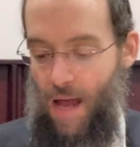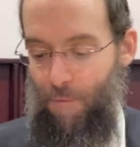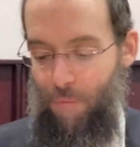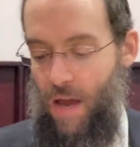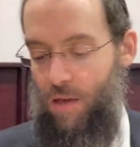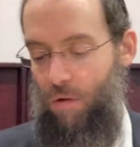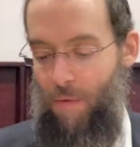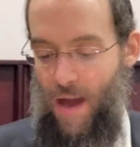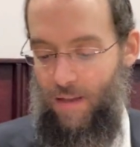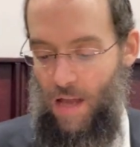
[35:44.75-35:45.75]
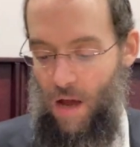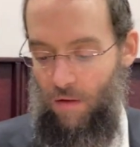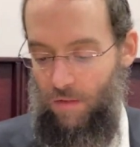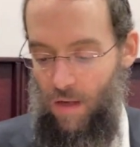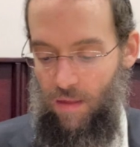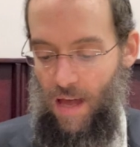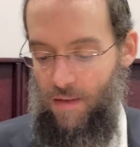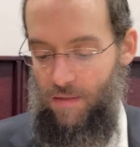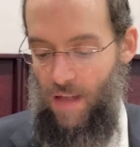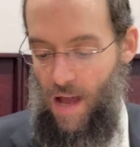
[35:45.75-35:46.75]
I'm paying you back now
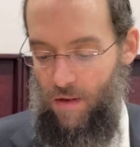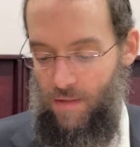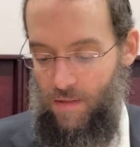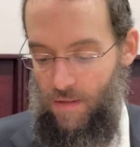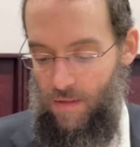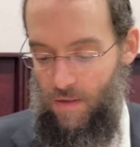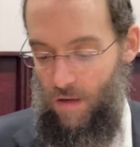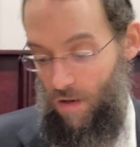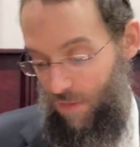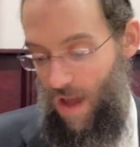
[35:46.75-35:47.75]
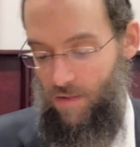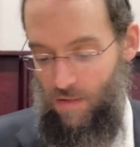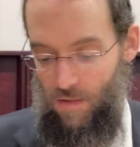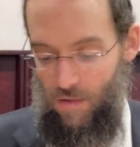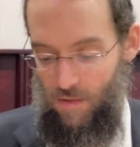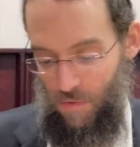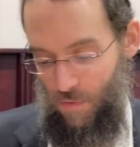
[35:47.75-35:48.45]
$1,000 or 1,000 zuz.